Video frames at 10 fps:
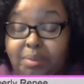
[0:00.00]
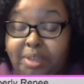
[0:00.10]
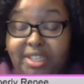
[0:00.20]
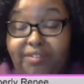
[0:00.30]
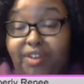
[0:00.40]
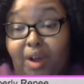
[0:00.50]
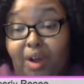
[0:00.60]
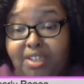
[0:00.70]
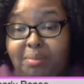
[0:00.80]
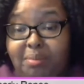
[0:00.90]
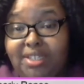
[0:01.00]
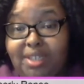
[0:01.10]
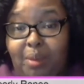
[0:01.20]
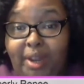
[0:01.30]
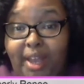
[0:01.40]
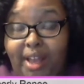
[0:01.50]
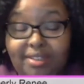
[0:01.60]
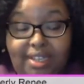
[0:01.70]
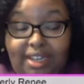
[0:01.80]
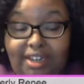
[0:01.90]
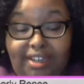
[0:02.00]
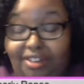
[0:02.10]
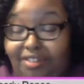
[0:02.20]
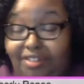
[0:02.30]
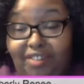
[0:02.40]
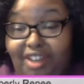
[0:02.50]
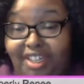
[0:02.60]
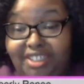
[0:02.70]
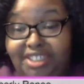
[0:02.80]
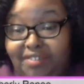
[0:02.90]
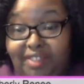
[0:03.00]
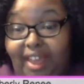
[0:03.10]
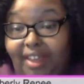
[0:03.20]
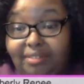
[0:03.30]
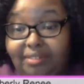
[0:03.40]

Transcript: Because if your goal is to be someone else, then you're never going to achieve that.